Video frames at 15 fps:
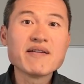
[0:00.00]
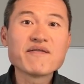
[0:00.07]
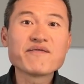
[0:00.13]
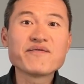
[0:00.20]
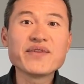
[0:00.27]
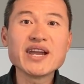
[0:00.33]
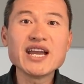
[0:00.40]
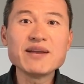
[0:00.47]

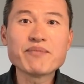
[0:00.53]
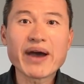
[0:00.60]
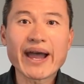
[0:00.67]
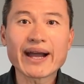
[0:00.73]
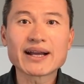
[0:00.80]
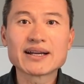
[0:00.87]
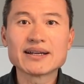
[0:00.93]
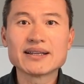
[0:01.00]

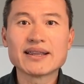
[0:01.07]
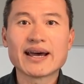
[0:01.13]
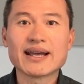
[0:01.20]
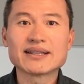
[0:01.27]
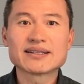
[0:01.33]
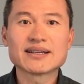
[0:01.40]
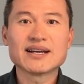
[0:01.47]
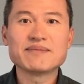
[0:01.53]
feedback
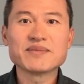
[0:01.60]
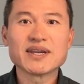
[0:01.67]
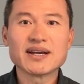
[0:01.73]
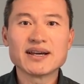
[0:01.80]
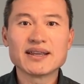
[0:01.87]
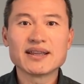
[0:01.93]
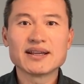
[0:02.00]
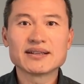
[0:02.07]
that
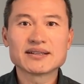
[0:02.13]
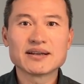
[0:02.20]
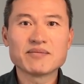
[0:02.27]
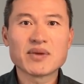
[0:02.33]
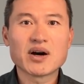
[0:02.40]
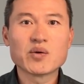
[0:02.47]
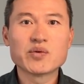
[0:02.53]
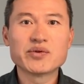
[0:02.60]

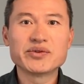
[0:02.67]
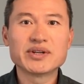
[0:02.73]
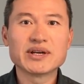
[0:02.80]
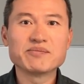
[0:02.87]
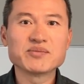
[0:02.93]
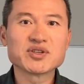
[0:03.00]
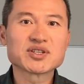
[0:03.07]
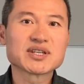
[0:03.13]
I
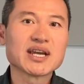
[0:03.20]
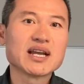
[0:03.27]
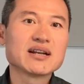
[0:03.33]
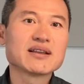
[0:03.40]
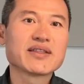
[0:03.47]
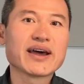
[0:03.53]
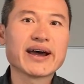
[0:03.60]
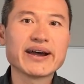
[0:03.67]
would share
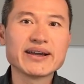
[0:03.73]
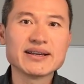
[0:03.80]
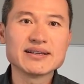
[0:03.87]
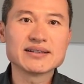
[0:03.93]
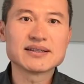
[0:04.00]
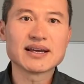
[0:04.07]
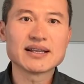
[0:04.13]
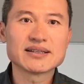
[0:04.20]
to that
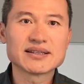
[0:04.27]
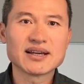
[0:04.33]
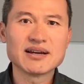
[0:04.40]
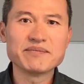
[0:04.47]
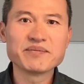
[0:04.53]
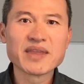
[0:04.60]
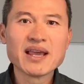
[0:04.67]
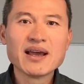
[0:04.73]
is
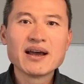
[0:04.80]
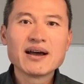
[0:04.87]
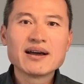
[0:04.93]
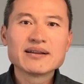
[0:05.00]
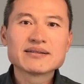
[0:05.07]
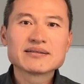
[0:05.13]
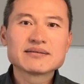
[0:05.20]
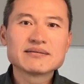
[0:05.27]
that.
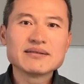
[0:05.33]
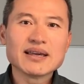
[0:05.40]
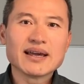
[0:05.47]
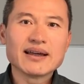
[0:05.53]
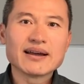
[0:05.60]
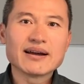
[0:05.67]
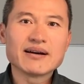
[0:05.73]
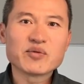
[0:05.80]
I
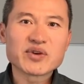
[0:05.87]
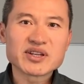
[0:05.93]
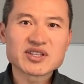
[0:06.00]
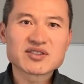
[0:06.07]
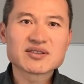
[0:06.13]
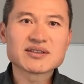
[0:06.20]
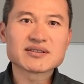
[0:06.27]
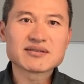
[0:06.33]

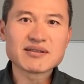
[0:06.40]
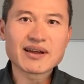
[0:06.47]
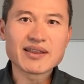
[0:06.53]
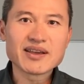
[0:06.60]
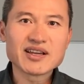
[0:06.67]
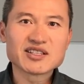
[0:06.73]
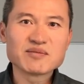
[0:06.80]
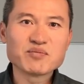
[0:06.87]

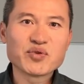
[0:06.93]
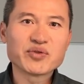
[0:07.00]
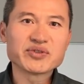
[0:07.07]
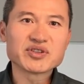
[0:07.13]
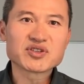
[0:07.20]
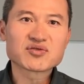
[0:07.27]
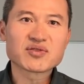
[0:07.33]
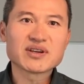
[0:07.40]
think it's
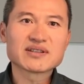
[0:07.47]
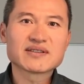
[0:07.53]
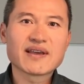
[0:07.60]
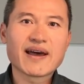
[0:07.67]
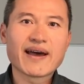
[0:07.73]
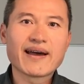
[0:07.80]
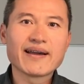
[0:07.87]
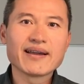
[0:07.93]
important to stress
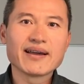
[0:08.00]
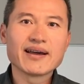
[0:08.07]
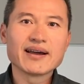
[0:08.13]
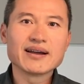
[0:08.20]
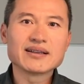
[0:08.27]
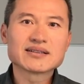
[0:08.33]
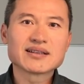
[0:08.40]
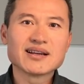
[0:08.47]
that
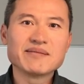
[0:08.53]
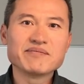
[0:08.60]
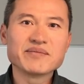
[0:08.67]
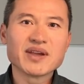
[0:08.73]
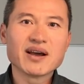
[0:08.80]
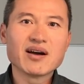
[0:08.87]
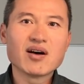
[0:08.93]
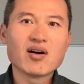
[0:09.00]

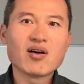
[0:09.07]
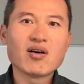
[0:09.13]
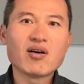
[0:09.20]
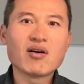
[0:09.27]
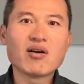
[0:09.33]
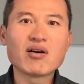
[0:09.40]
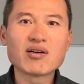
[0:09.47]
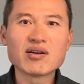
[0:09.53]

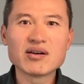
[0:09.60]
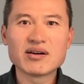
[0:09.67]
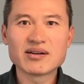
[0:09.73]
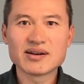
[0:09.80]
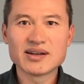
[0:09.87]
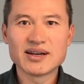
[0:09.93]
online